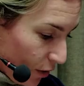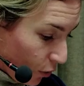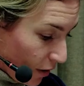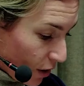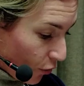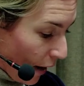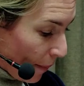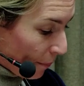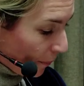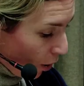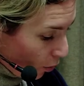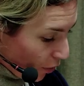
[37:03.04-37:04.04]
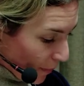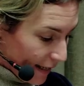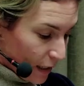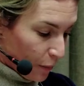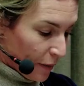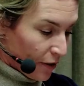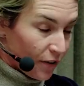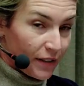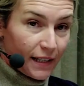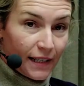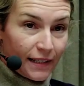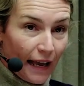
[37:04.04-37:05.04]
to describe both my
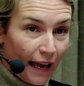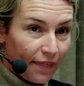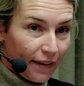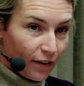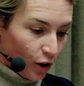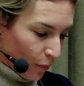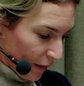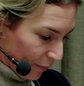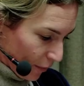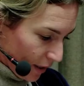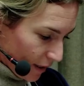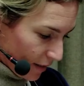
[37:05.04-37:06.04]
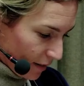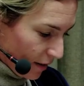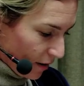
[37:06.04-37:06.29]
experiences and their commitments